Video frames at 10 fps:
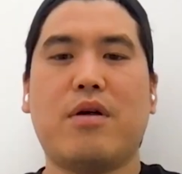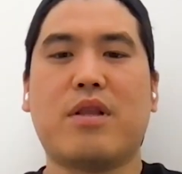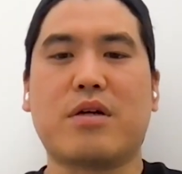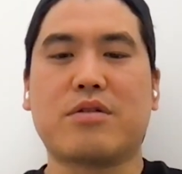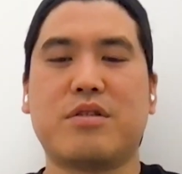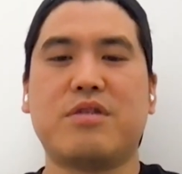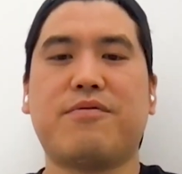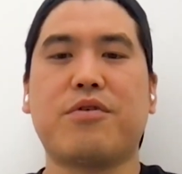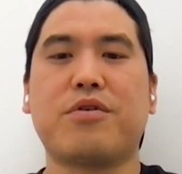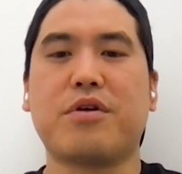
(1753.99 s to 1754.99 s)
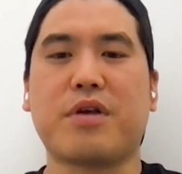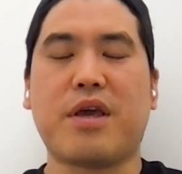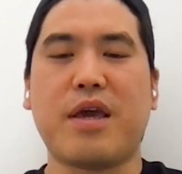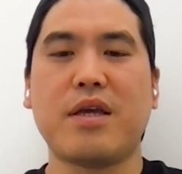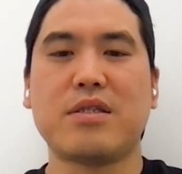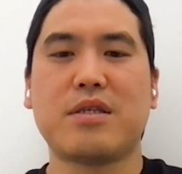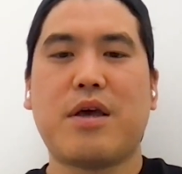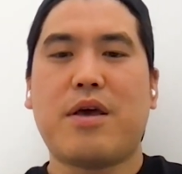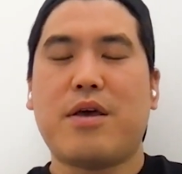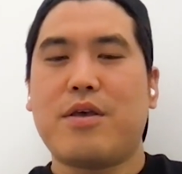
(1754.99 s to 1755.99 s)
Dr. G, for your case,
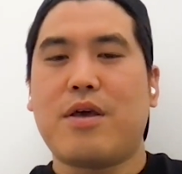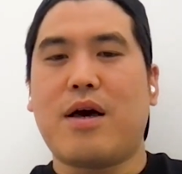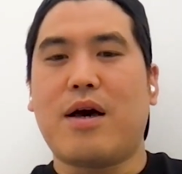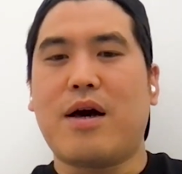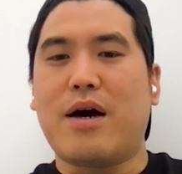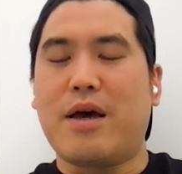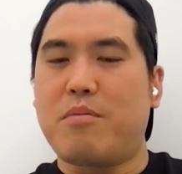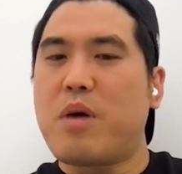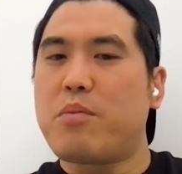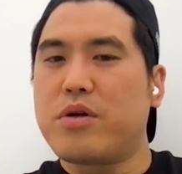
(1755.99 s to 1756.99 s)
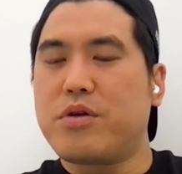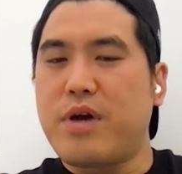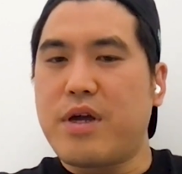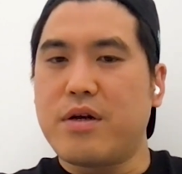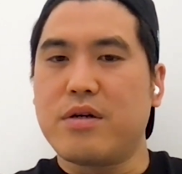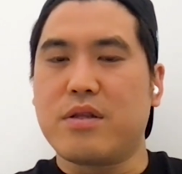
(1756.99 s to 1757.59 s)
I remember you had uh,